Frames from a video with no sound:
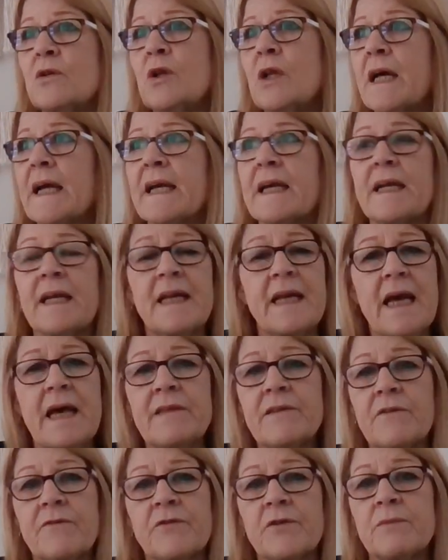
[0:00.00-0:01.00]
I can
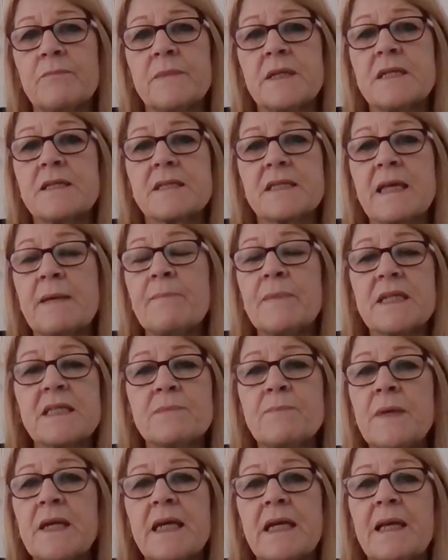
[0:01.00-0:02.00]
gather from this. They
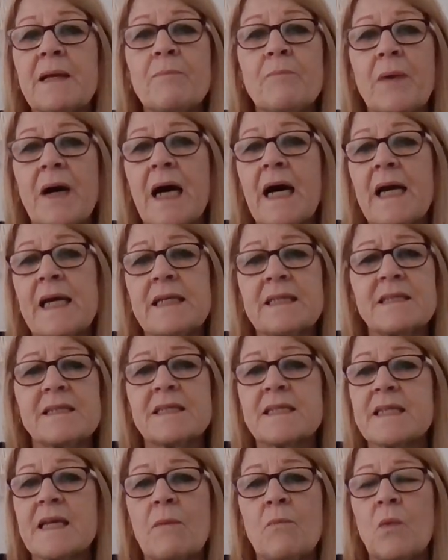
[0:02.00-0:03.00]
must be getting paid
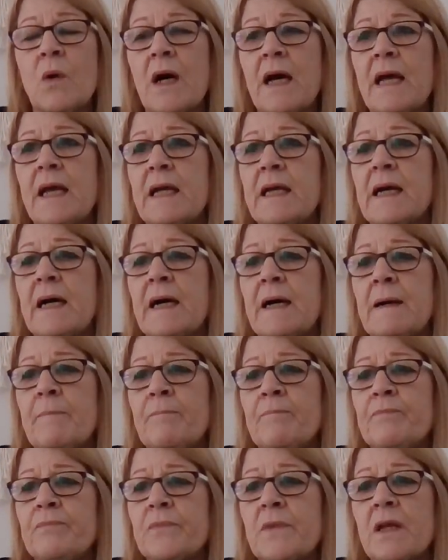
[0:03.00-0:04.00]
some way
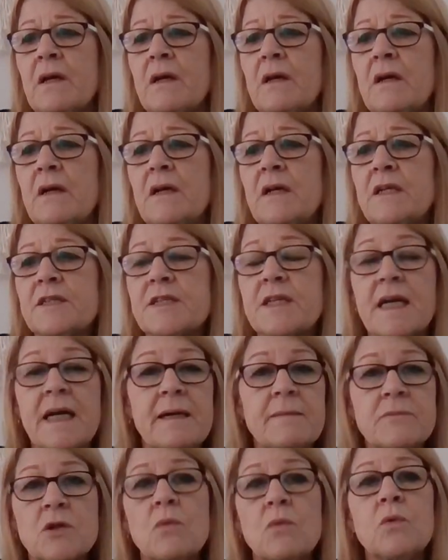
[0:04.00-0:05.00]
to
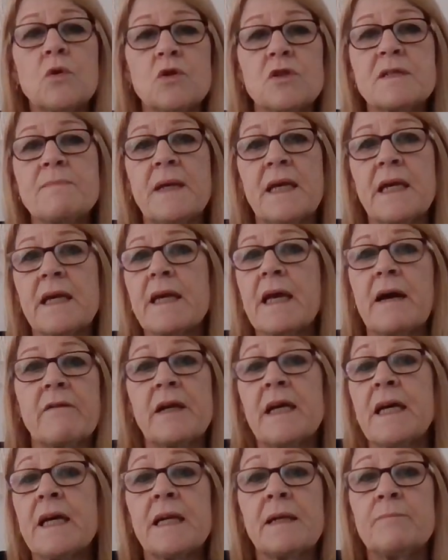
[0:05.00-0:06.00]
come towards me and
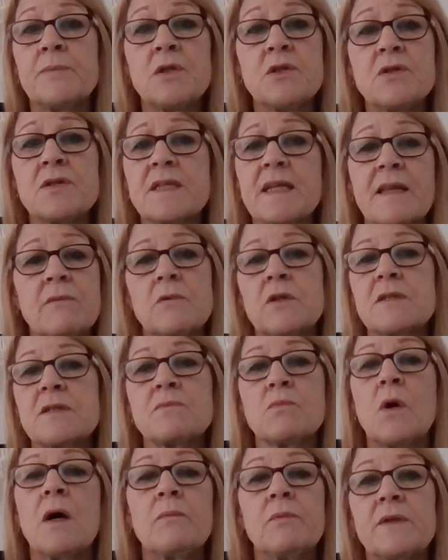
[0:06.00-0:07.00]
carry out abuse. Otherwise,
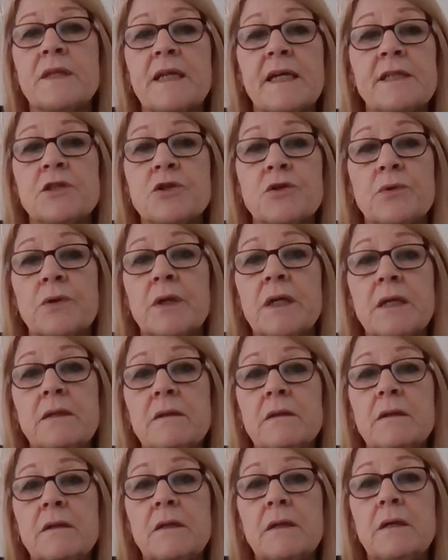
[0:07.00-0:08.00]
why would they do it?
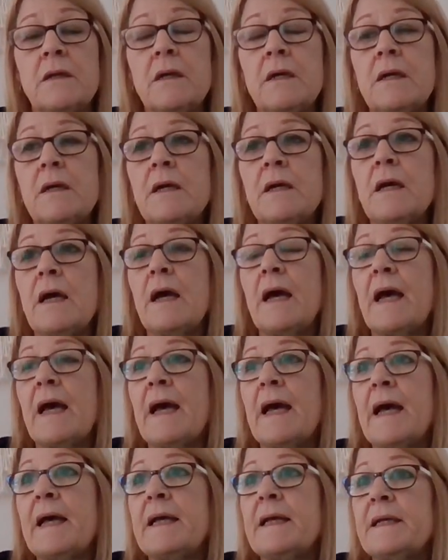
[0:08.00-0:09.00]

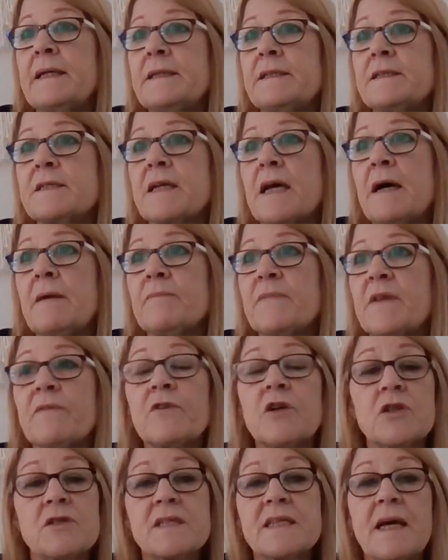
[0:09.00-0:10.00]
And they've
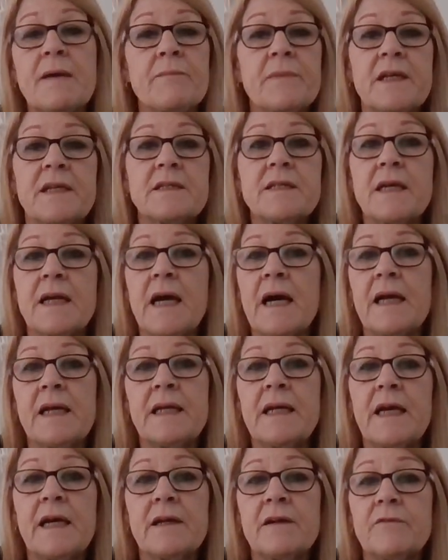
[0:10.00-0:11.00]
got something to
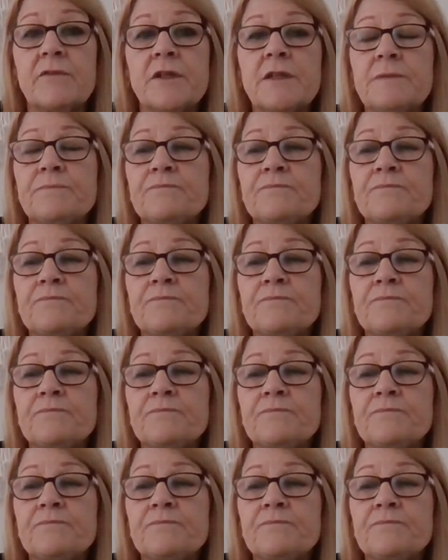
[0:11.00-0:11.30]
gain out of it.